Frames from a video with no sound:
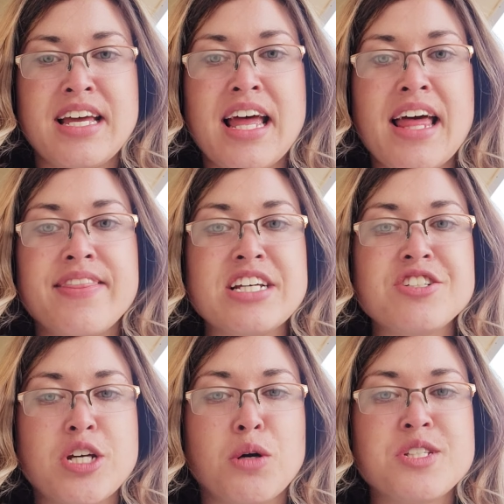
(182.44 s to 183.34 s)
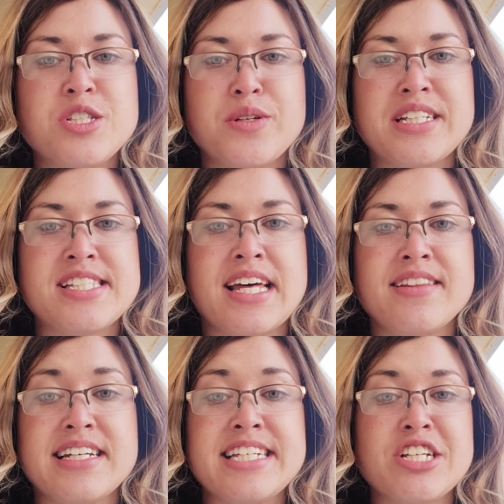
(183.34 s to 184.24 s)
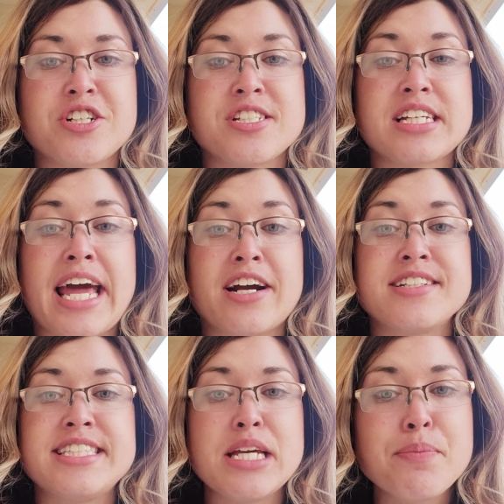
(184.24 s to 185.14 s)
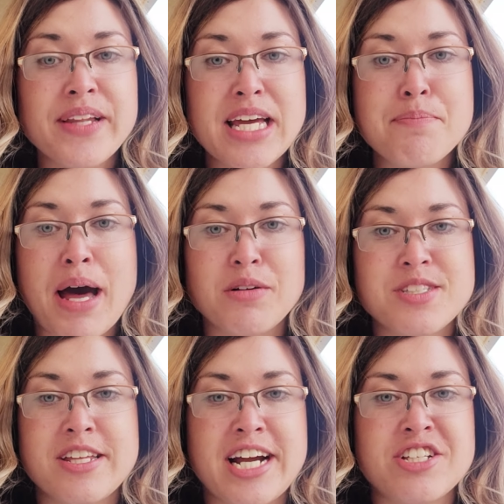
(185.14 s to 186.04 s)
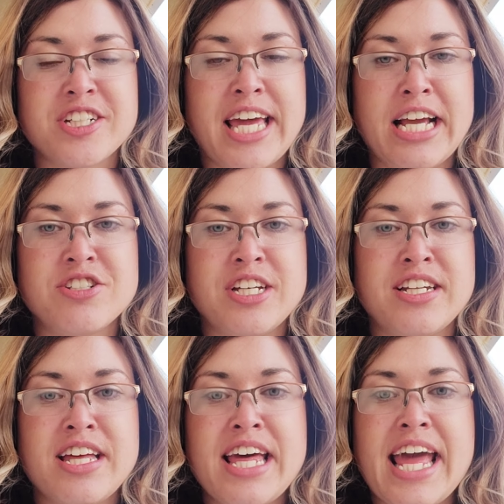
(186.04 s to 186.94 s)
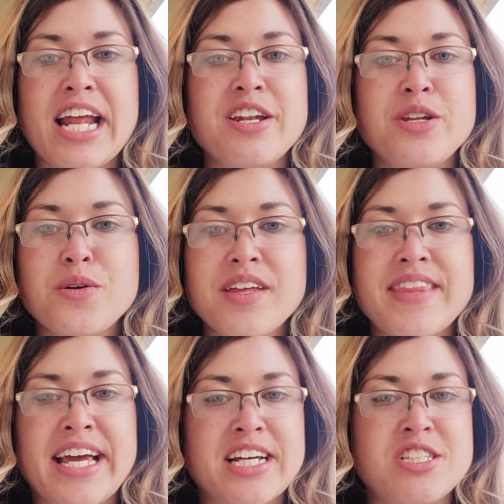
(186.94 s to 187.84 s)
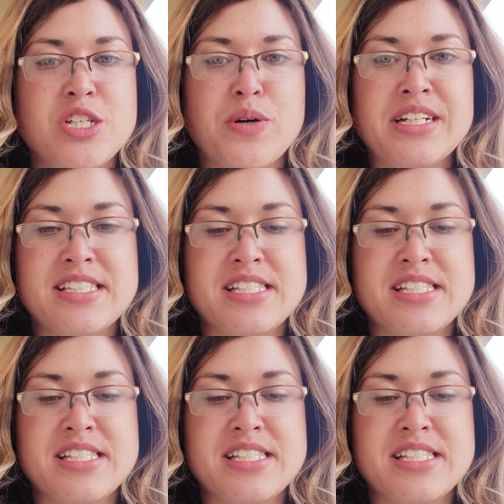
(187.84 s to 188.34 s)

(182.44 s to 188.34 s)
This showed students that the teachers cared deeply about their education and knew that they could do it.